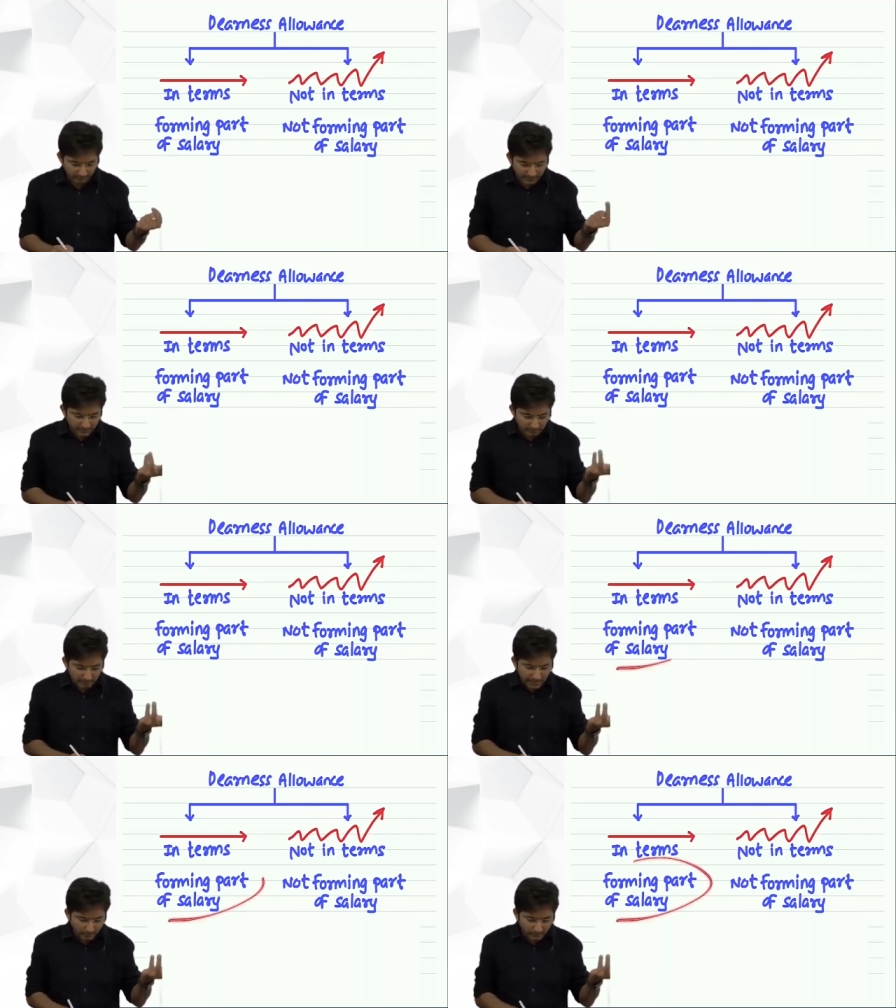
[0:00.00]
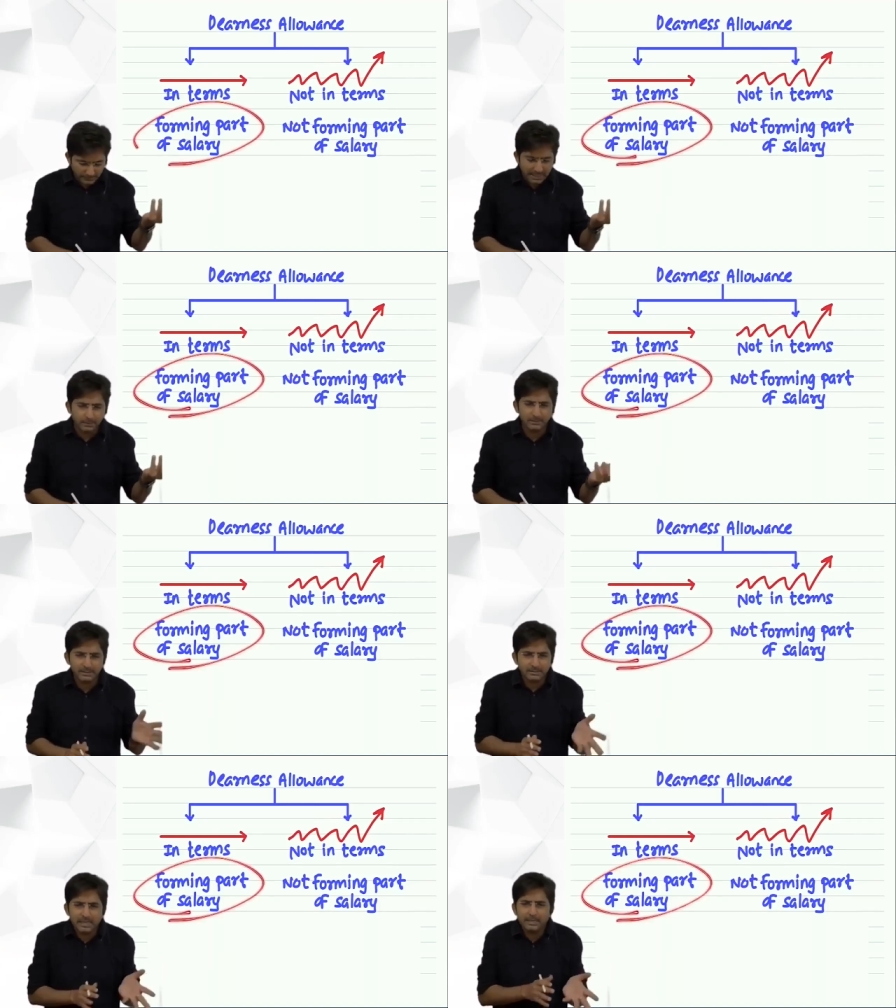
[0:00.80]
Means part of salary
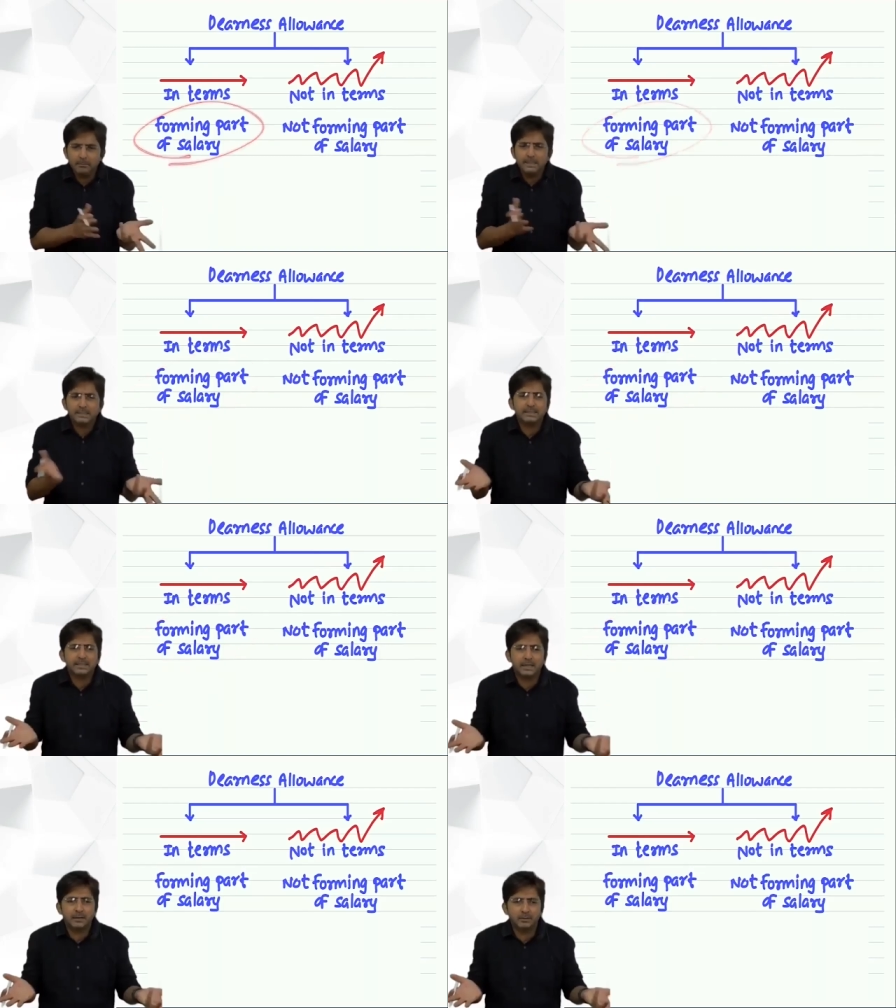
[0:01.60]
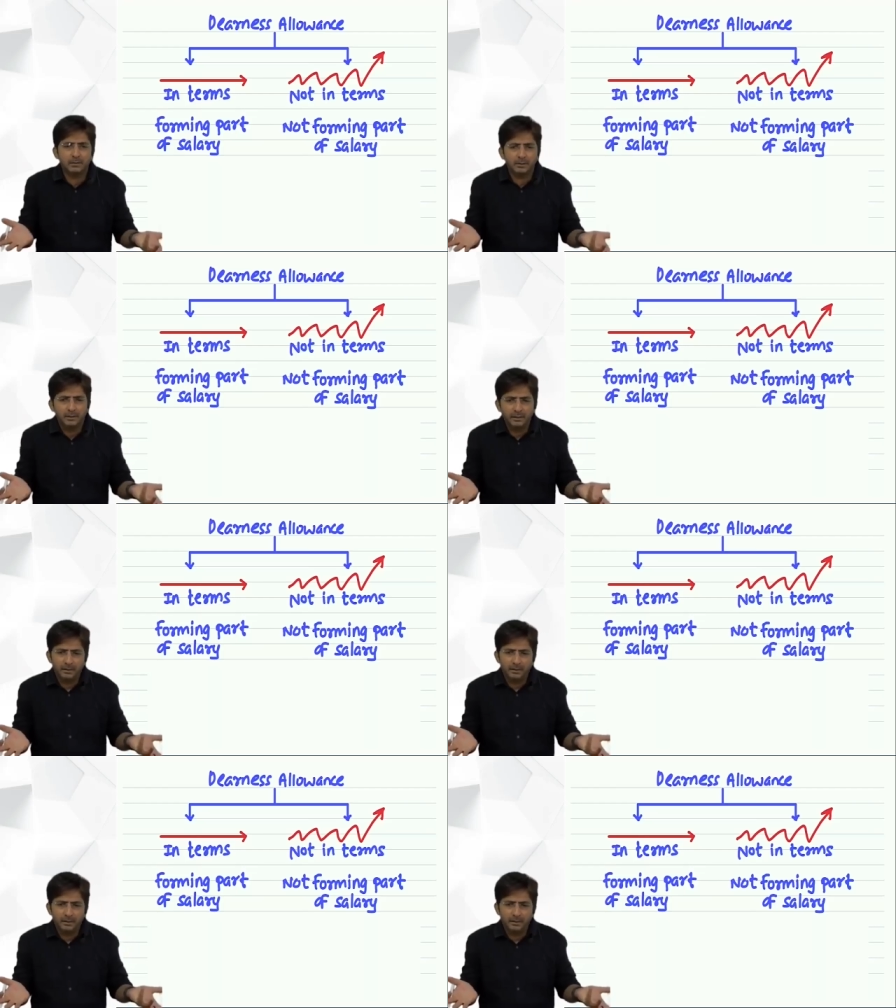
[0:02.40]
means like basic salary only.